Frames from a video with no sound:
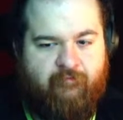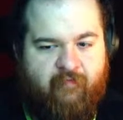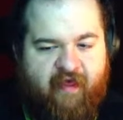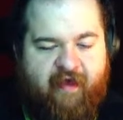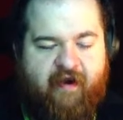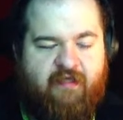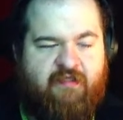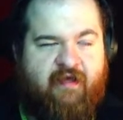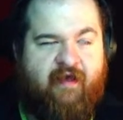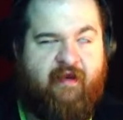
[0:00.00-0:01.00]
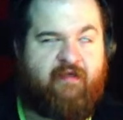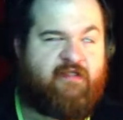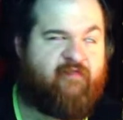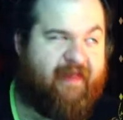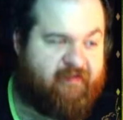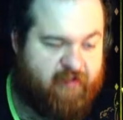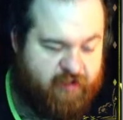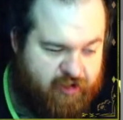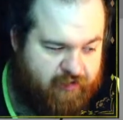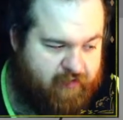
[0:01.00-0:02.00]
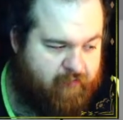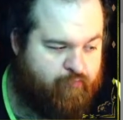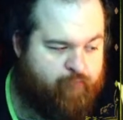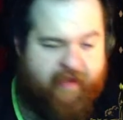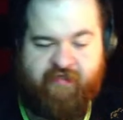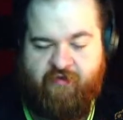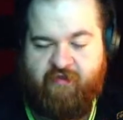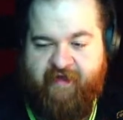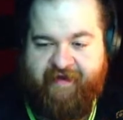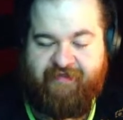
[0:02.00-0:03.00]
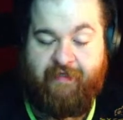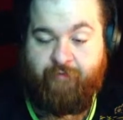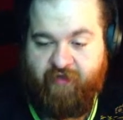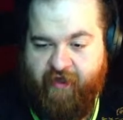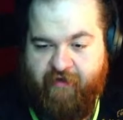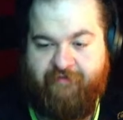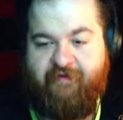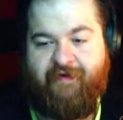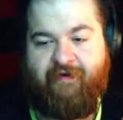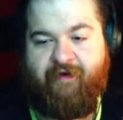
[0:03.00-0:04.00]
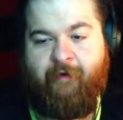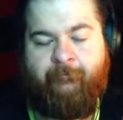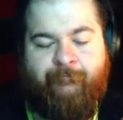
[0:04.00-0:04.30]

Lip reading: at a disadvantage based on the class they play, you know?